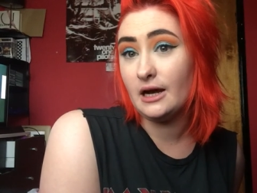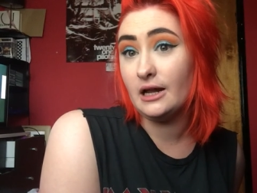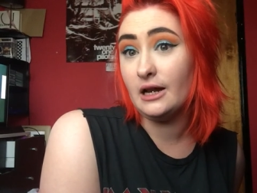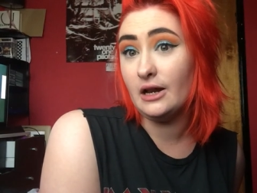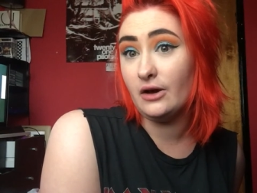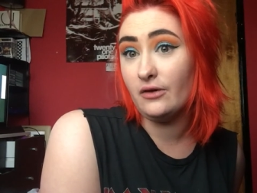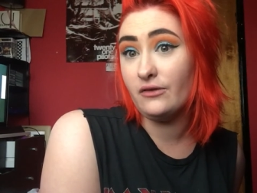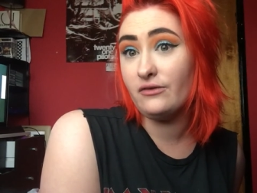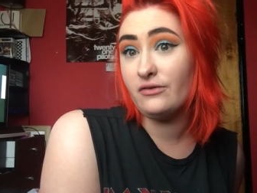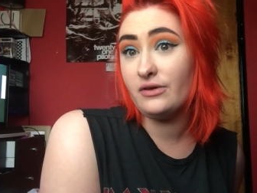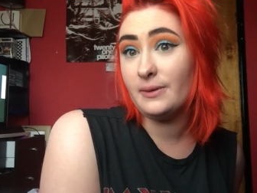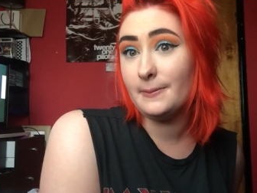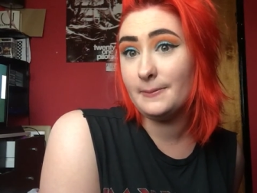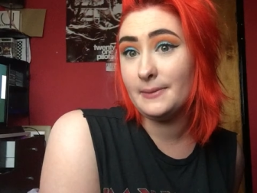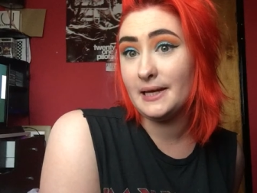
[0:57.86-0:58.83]
I love
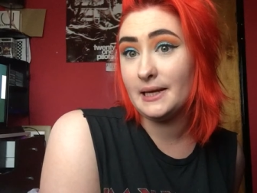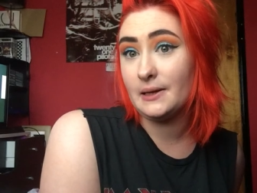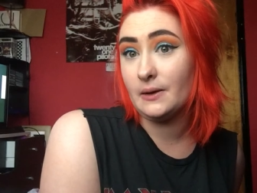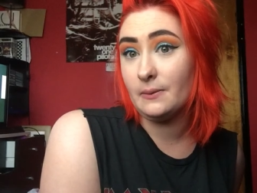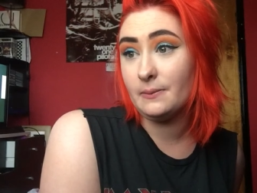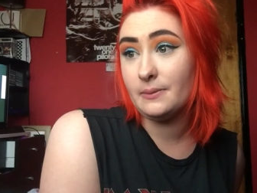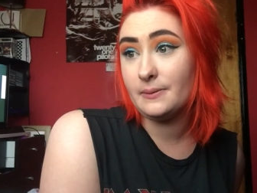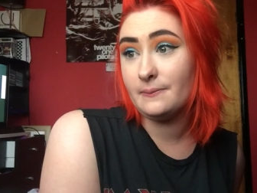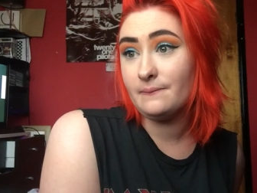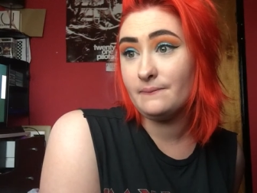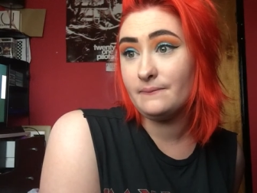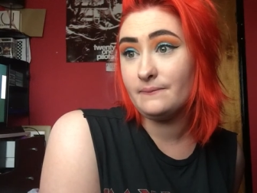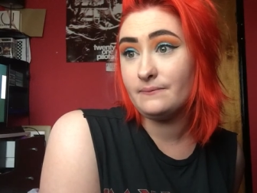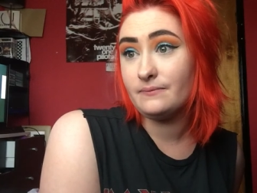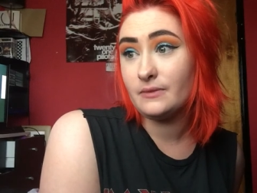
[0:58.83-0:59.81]
makeup.
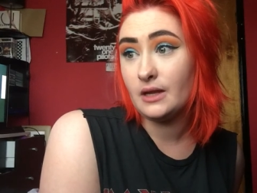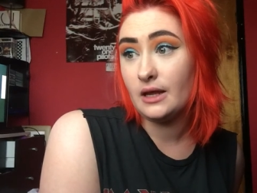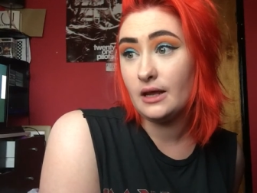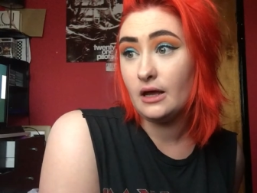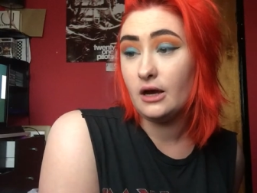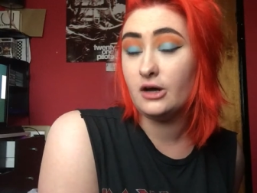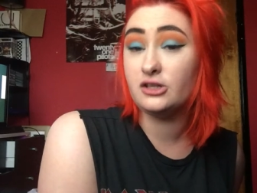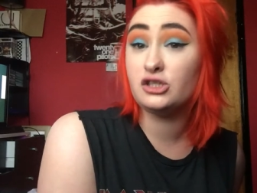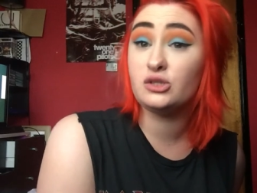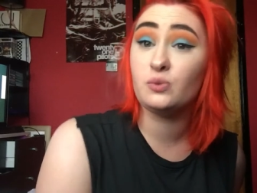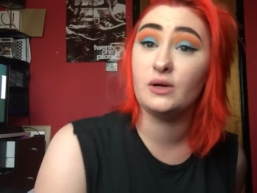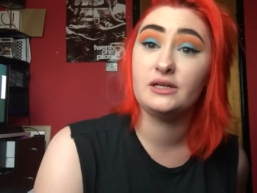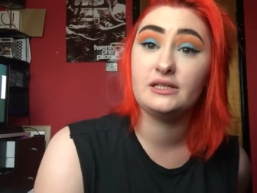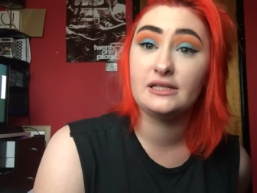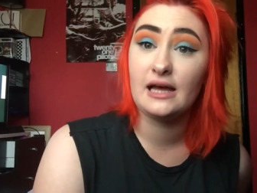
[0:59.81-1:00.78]
I just
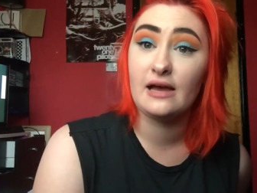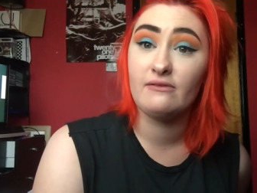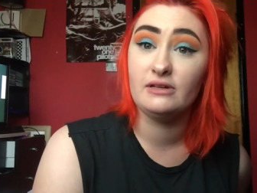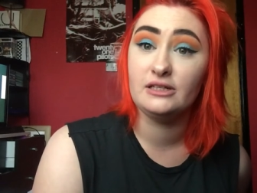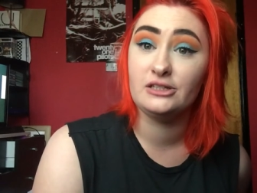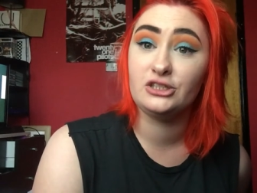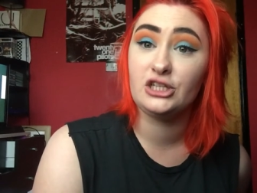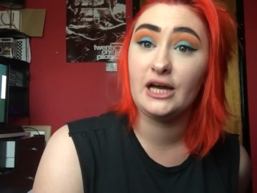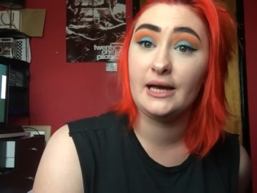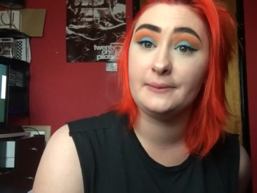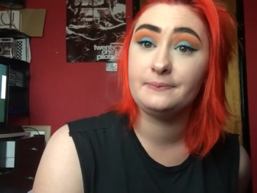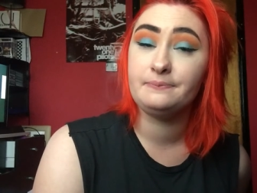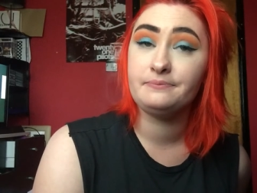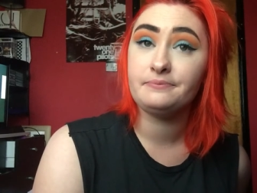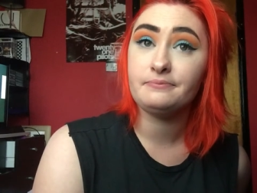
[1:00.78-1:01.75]
wanted to have a little
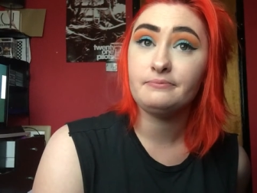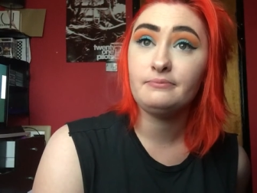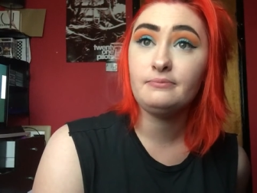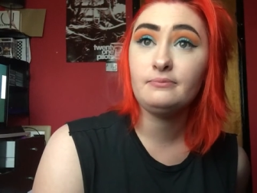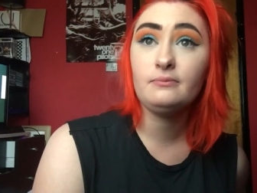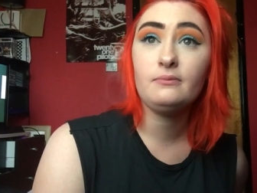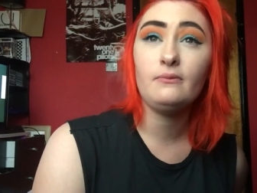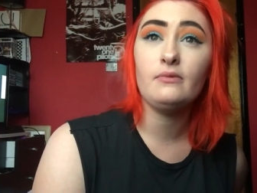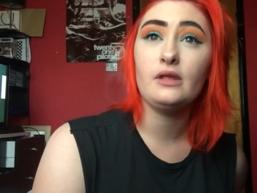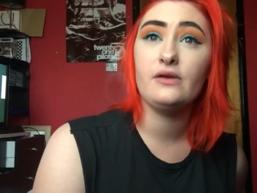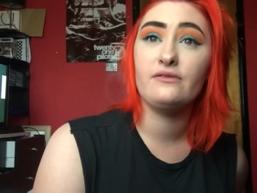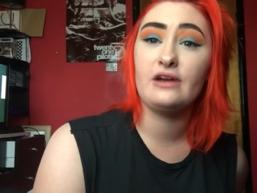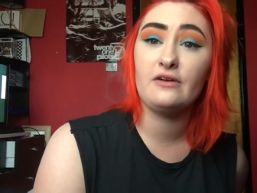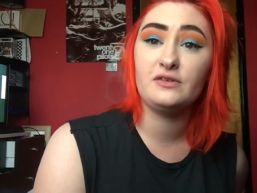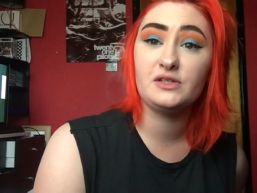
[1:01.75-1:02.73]
chat.
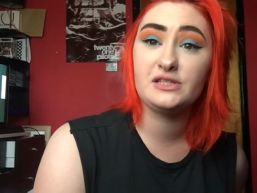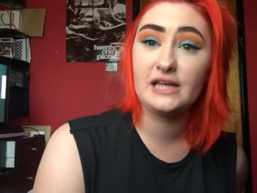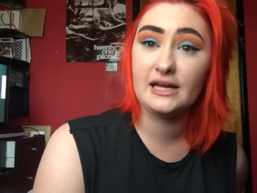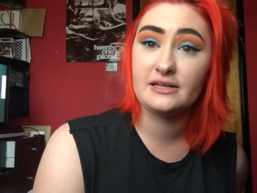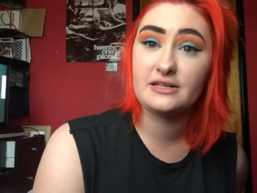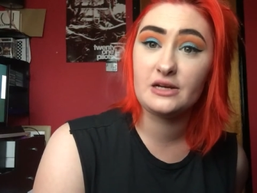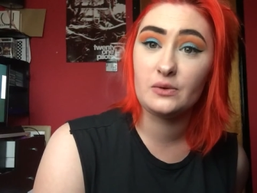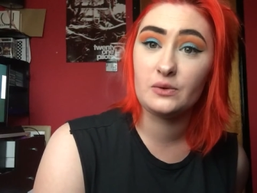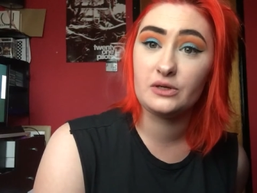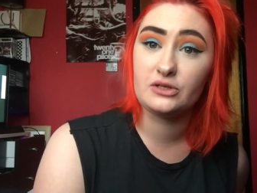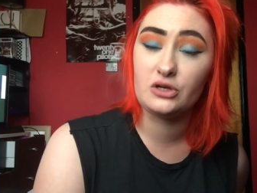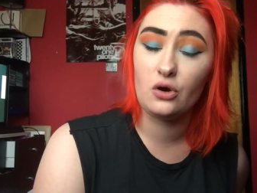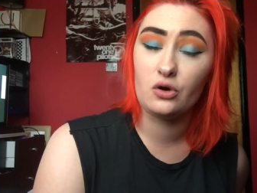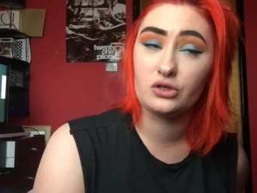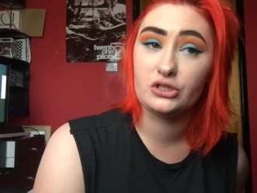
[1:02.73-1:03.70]
I've never sat down and
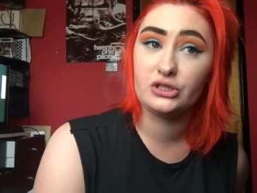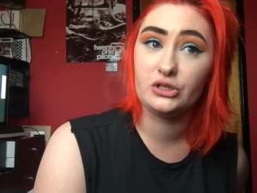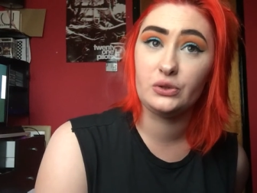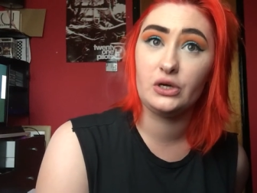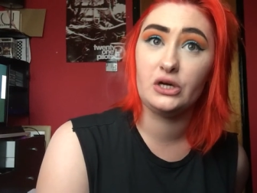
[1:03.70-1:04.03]
talked to